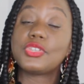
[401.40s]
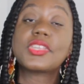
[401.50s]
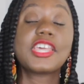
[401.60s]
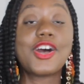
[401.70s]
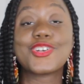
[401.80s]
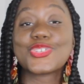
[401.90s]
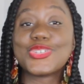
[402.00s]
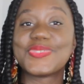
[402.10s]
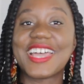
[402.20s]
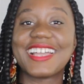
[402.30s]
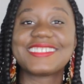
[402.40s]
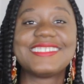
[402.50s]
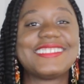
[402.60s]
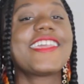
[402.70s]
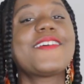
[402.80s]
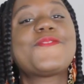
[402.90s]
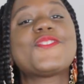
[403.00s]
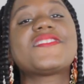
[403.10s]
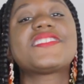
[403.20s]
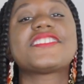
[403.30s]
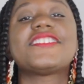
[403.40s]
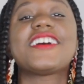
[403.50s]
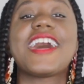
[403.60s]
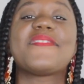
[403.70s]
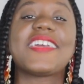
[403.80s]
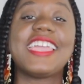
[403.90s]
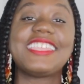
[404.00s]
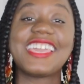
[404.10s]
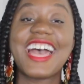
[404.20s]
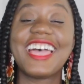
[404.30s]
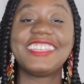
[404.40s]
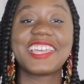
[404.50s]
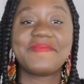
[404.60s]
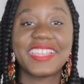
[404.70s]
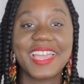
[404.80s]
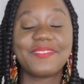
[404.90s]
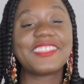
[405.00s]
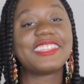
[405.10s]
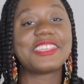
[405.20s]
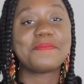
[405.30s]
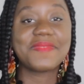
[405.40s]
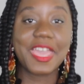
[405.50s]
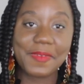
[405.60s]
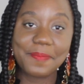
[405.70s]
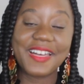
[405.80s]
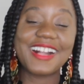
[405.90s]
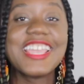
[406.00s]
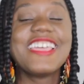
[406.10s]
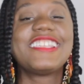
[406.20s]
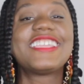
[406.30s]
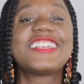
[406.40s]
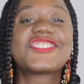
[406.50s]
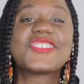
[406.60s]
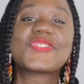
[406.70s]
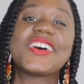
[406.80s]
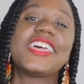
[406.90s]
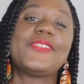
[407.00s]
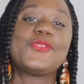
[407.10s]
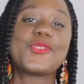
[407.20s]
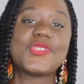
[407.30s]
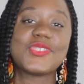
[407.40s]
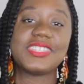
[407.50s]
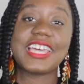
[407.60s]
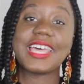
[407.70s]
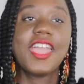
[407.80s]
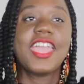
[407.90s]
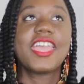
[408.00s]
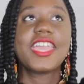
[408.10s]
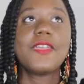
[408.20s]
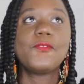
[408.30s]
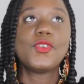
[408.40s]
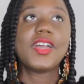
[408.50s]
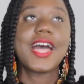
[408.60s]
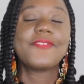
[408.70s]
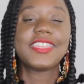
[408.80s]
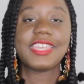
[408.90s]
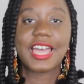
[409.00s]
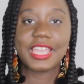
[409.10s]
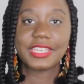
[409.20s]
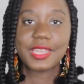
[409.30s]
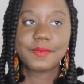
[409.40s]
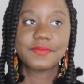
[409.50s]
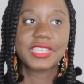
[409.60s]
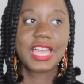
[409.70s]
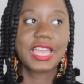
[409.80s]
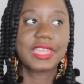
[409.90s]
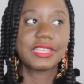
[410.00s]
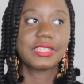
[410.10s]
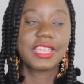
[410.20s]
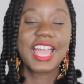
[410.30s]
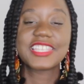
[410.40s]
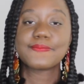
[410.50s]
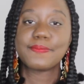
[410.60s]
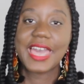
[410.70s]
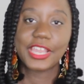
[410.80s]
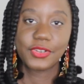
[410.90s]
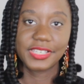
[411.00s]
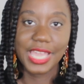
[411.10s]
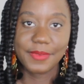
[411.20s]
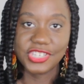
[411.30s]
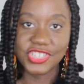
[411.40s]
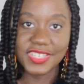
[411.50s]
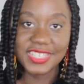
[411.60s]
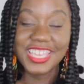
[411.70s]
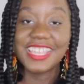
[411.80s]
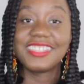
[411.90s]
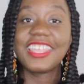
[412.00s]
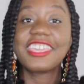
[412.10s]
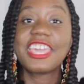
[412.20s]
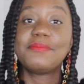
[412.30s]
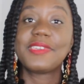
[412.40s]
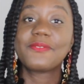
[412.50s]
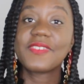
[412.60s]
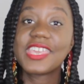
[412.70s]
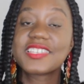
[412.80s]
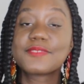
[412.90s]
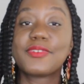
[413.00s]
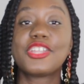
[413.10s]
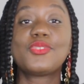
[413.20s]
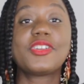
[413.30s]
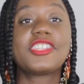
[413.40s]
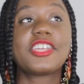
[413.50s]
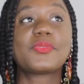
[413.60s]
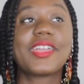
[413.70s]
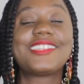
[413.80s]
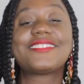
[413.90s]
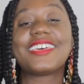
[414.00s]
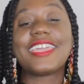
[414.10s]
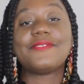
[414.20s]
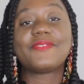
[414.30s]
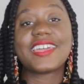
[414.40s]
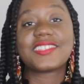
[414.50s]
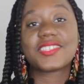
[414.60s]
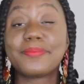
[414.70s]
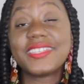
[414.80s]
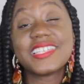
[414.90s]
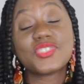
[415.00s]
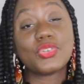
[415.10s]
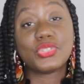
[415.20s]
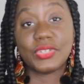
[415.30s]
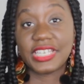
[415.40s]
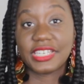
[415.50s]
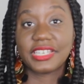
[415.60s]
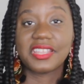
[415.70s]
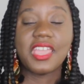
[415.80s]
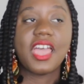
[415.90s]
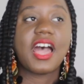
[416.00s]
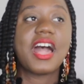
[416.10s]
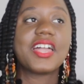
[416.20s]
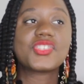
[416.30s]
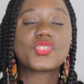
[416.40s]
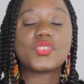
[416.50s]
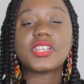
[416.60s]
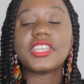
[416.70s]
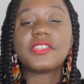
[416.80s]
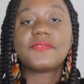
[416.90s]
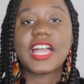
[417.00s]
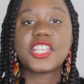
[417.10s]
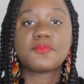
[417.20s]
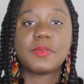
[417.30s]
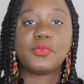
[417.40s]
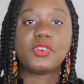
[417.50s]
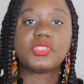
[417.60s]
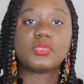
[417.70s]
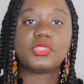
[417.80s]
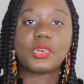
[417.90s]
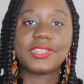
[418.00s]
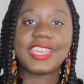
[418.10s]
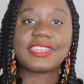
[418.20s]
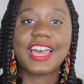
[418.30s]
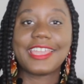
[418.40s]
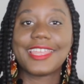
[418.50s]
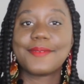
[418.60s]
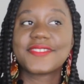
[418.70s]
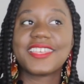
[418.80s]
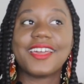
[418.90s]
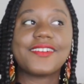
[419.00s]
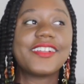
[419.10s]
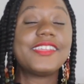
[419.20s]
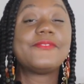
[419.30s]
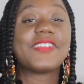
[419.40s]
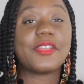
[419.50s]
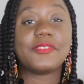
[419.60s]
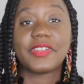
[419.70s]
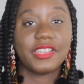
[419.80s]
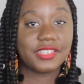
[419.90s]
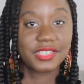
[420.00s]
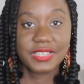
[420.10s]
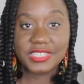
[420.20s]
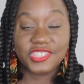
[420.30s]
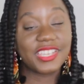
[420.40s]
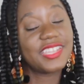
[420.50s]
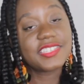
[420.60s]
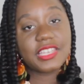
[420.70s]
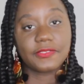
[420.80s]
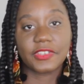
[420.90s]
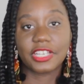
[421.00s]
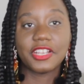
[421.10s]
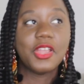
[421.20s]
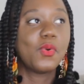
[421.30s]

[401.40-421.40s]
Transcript: You can also do that. If you still have any item left in the maybe pile, let's just go ahead and focus on that. If you have any item that has minor damages, they can be fixed, but you are not ready to invest, please don't donate it. I strongly advise people to donate items that are in very, very good condition. It's not fair.